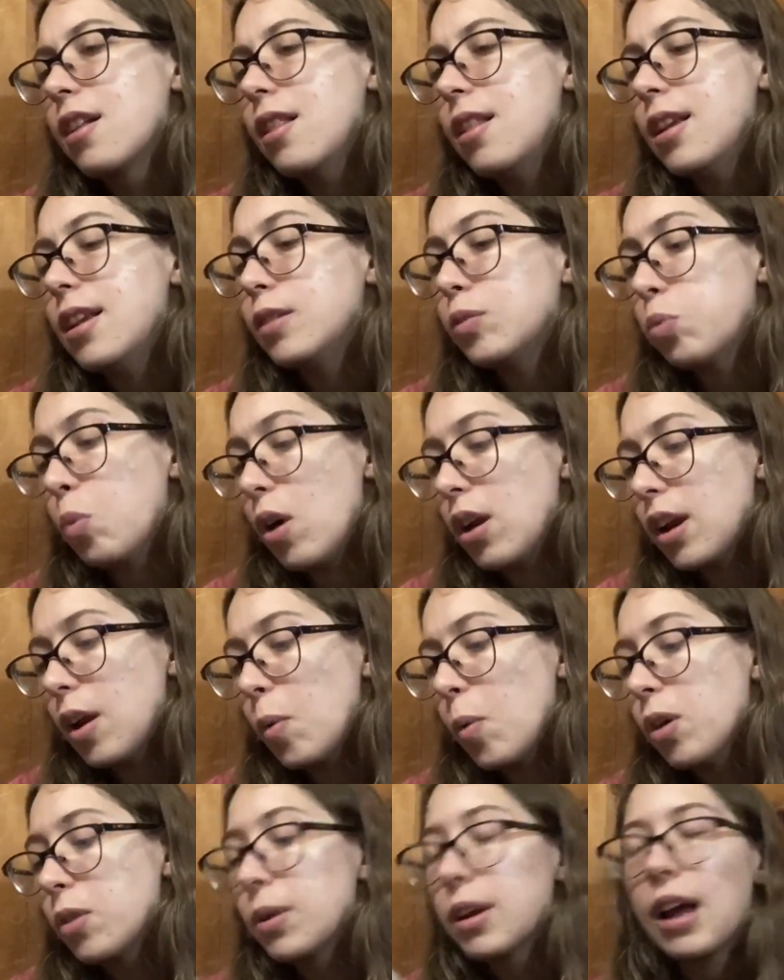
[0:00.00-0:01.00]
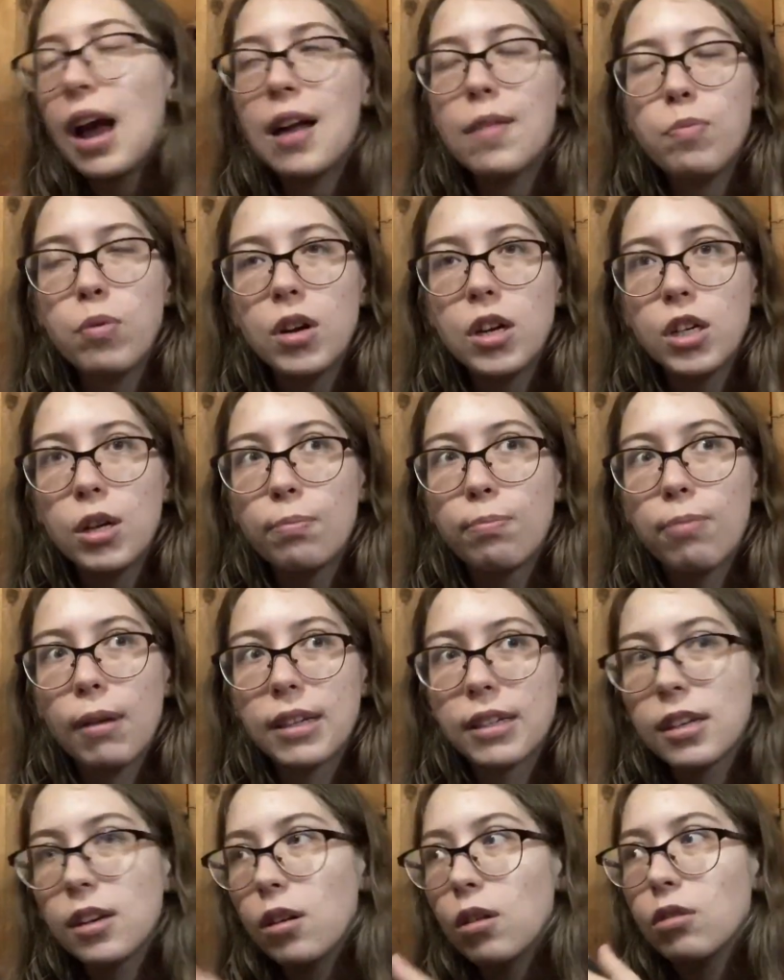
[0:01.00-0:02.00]
It's one I want to read. I'm pretty sure
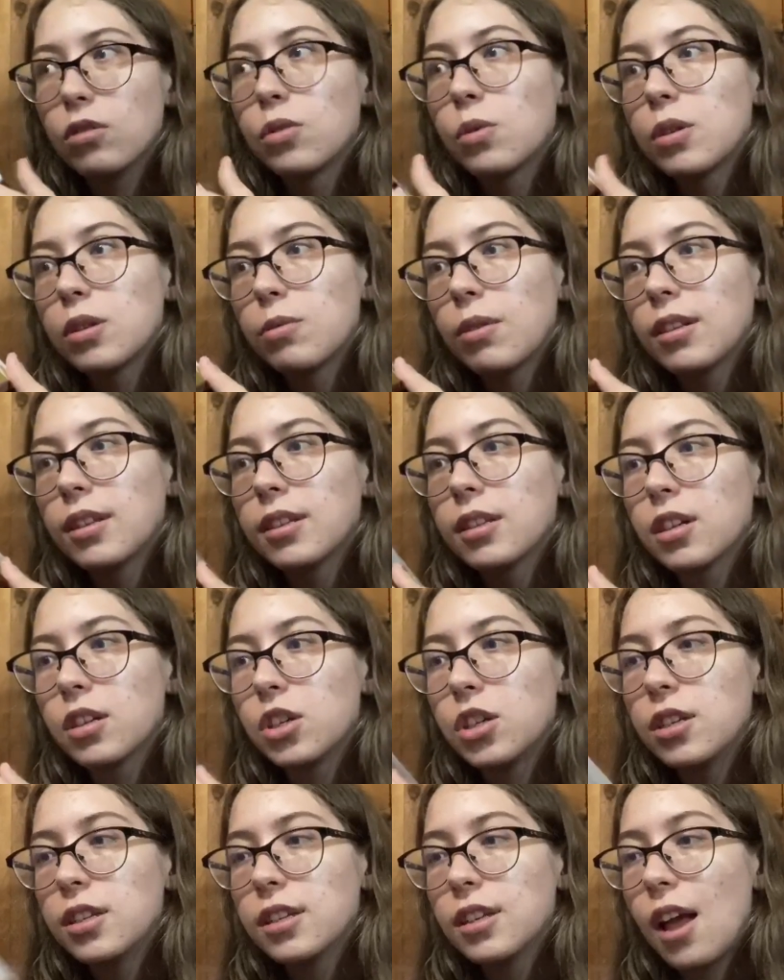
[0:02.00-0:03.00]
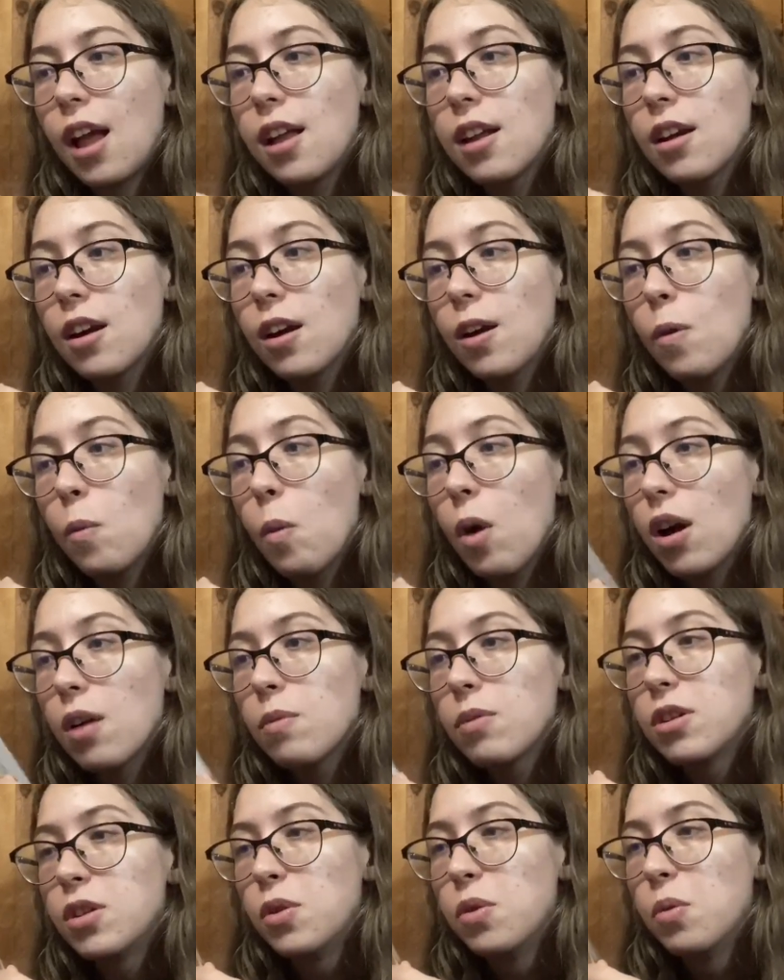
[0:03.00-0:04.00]
Bestie also has read this because she said, why
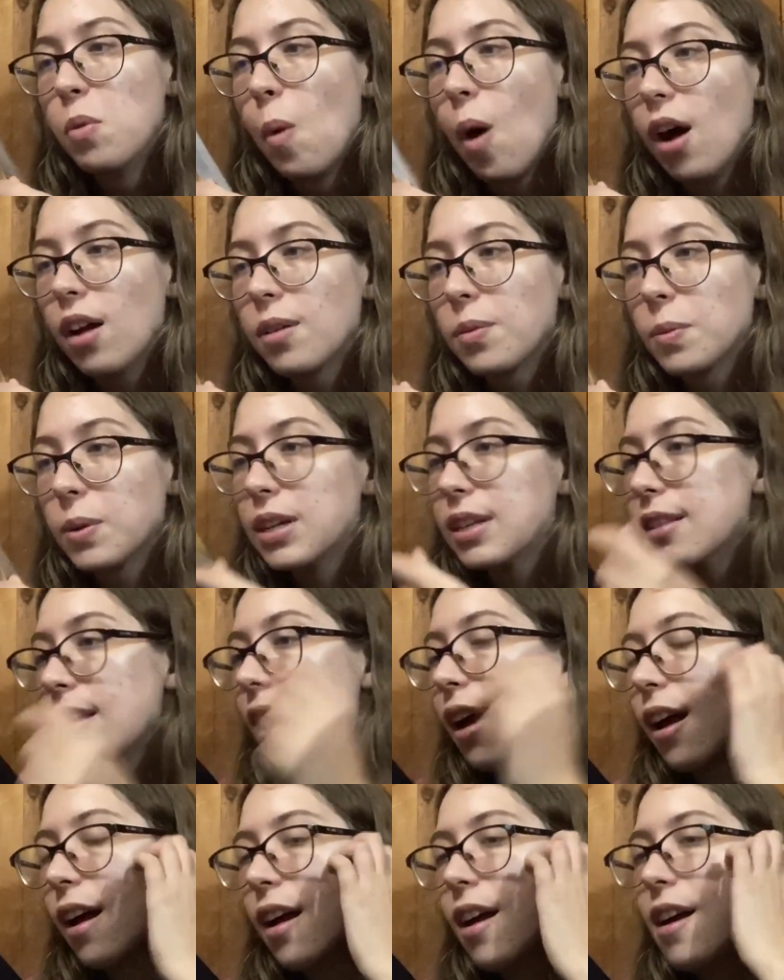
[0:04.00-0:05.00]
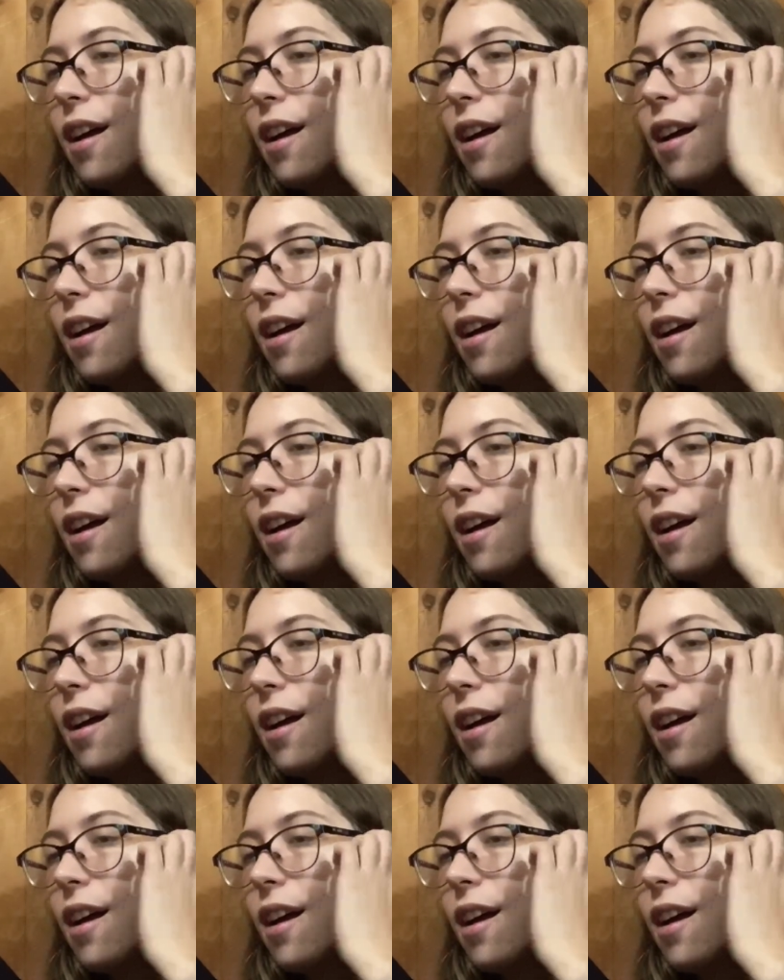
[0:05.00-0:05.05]
would you want to read that?